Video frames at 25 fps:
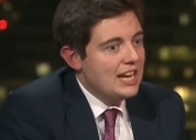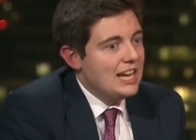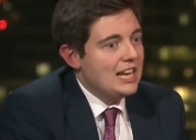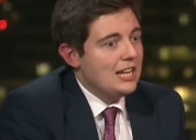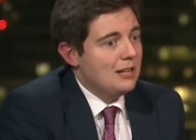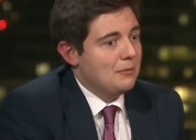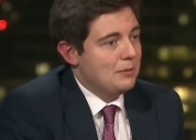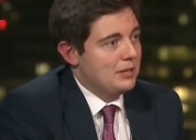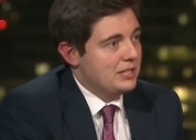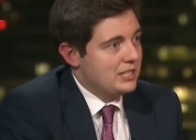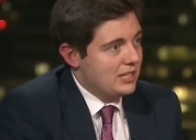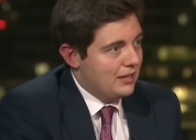
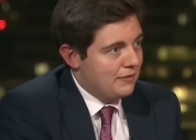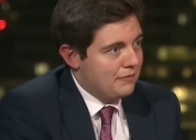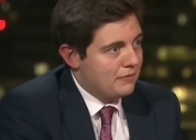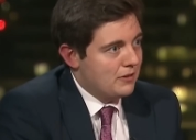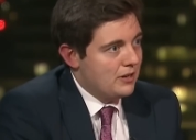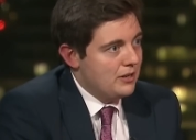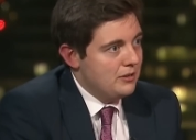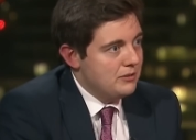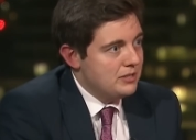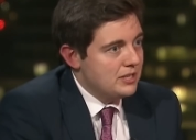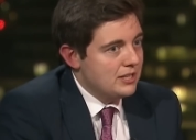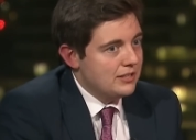It'll be a tough
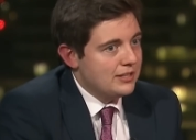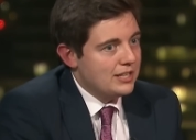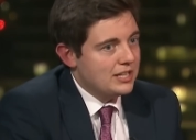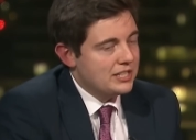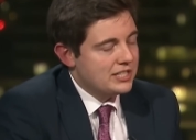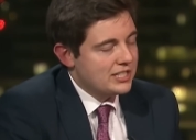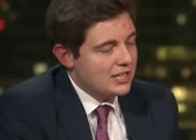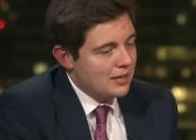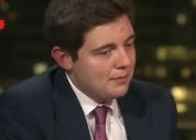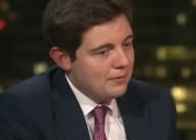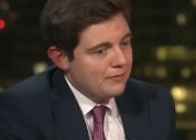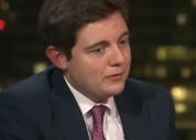road.
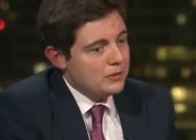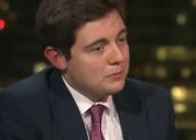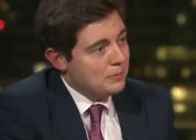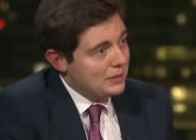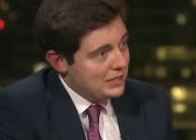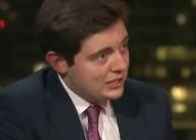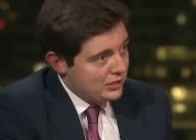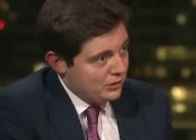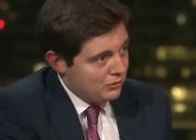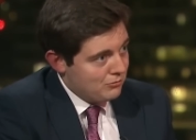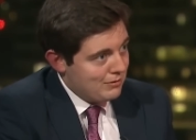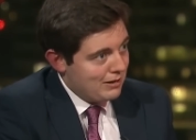There's some, if you
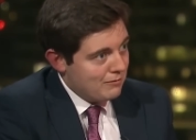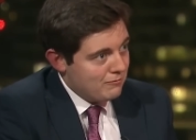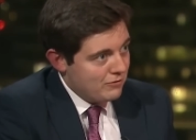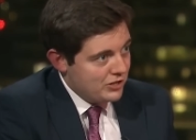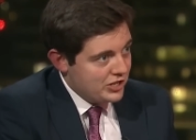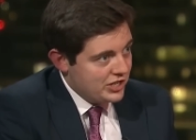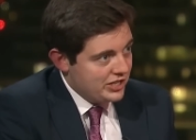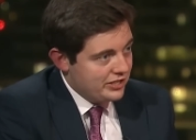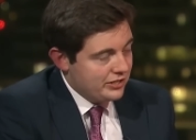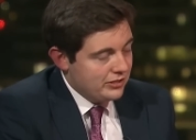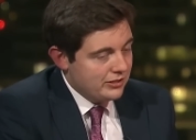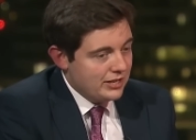speak to around
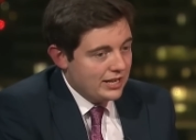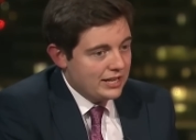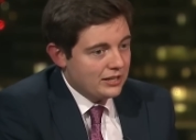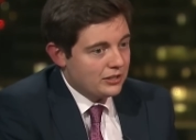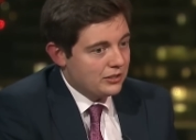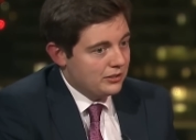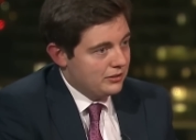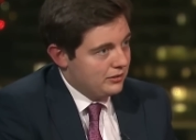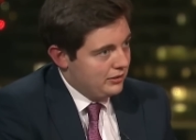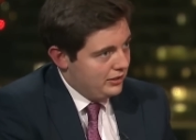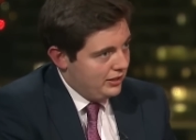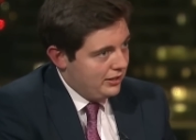Rishi
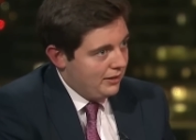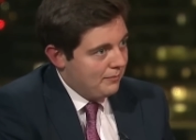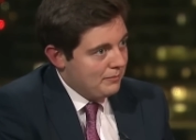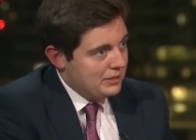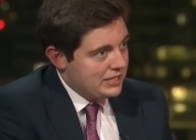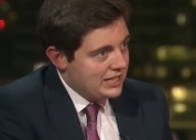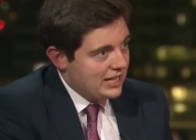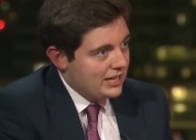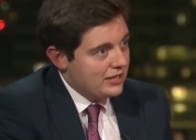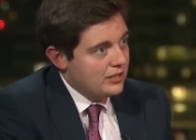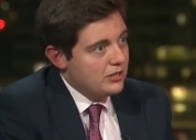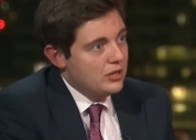Sunak, the number
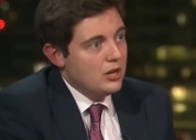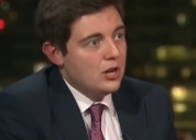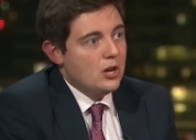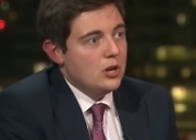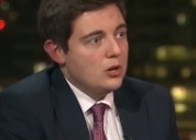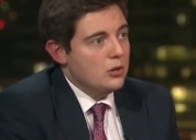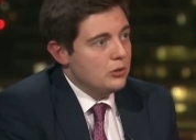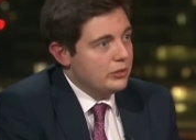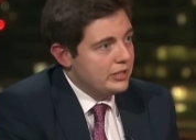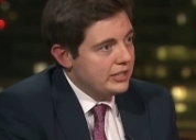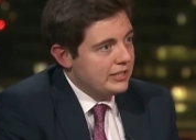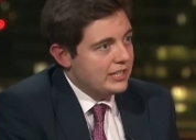10,
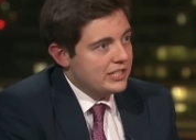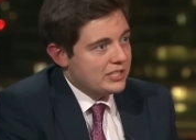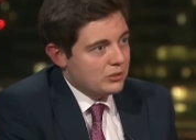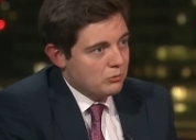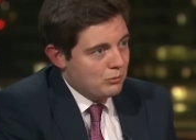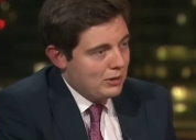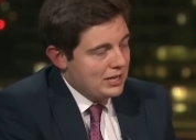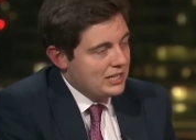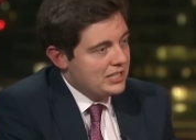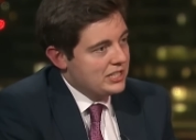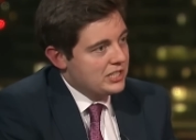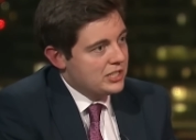who think there's a
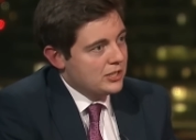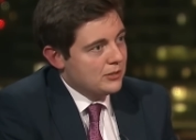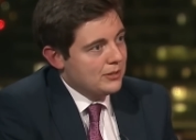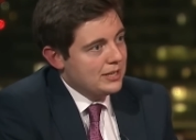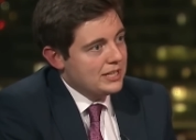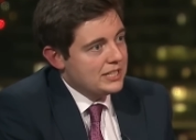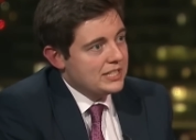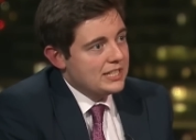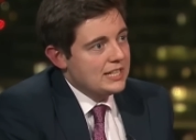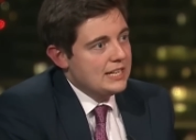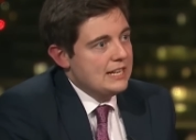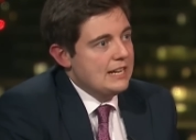way to do
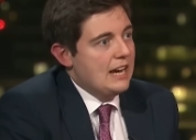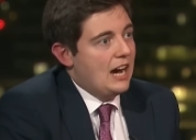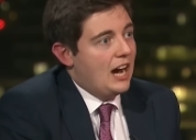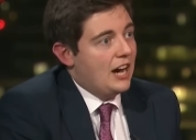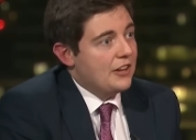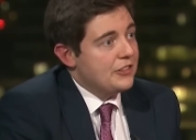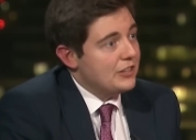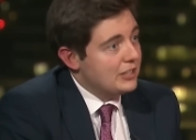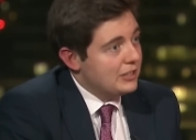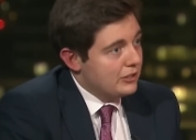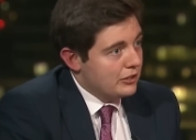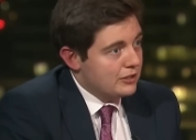it.
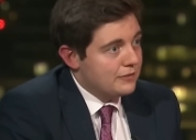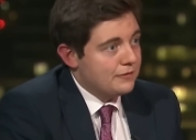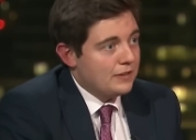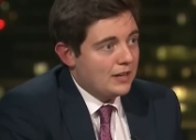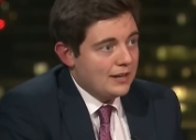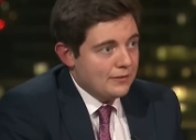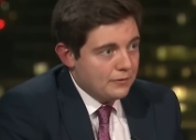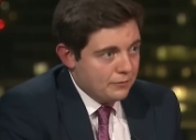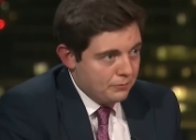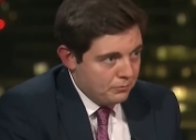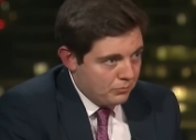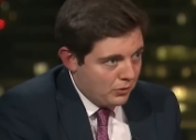I think those
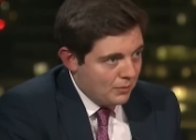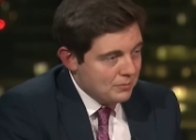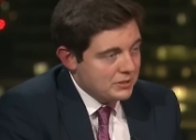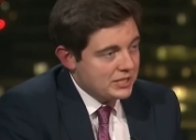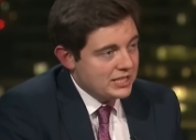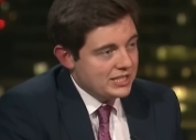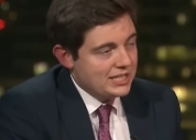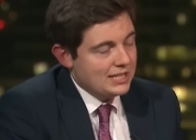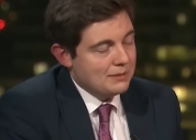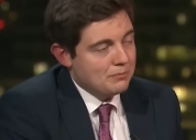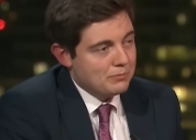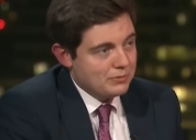five
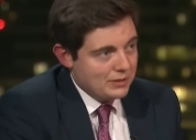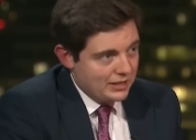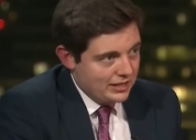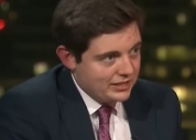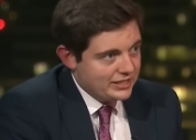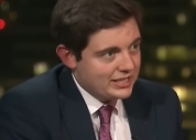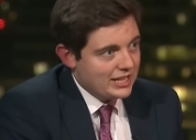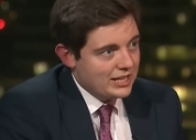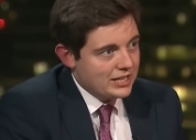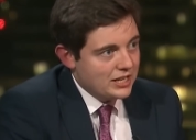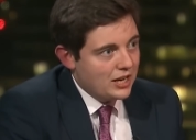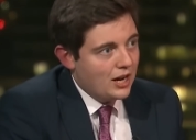promises he
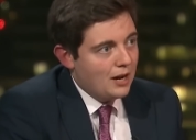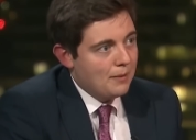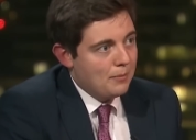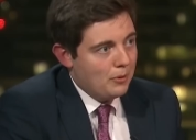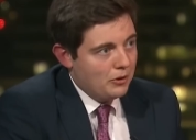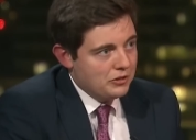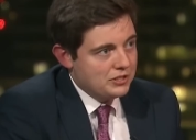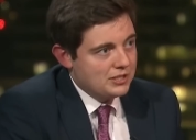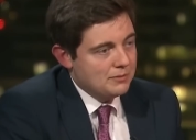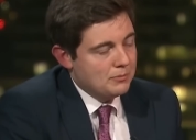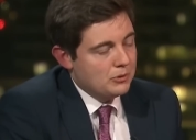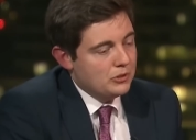said are
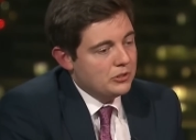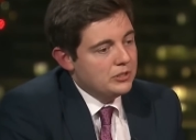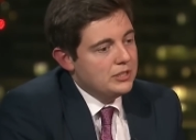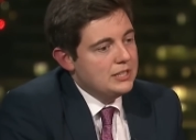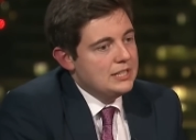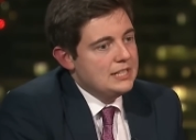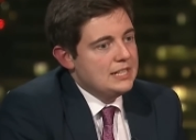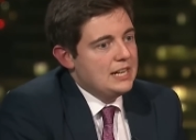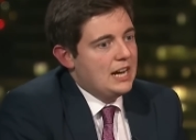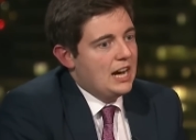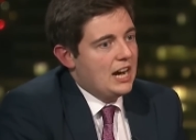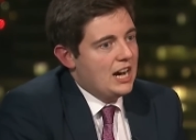possible,
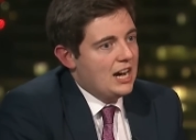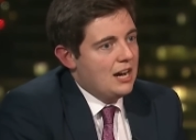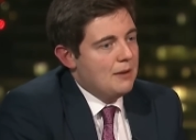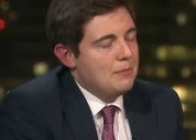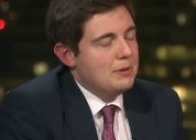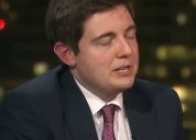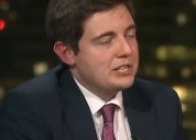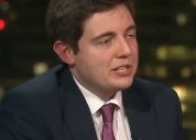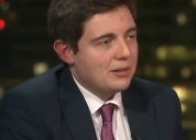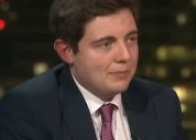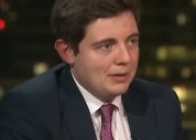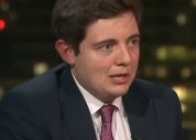uh,
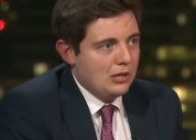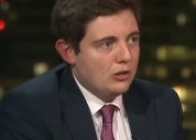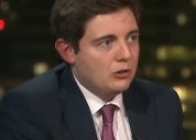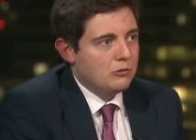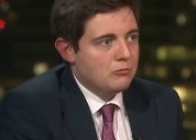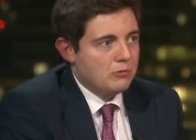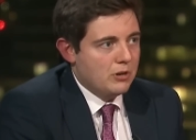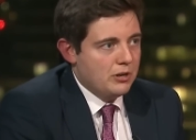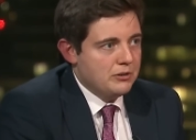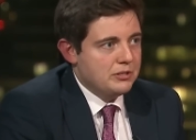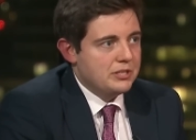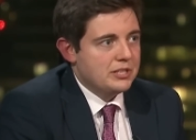but it's going to be a long
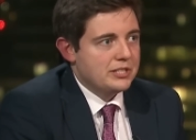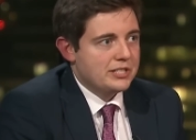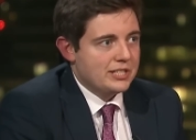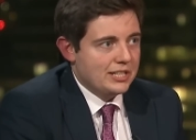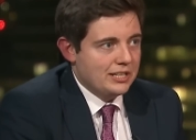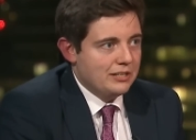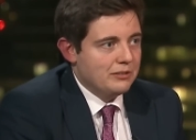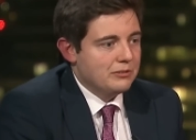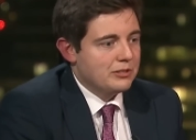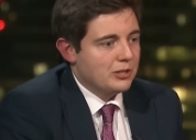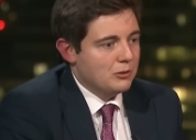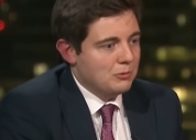road to
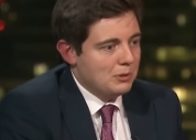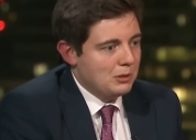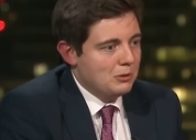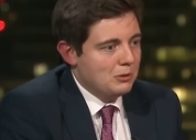see so we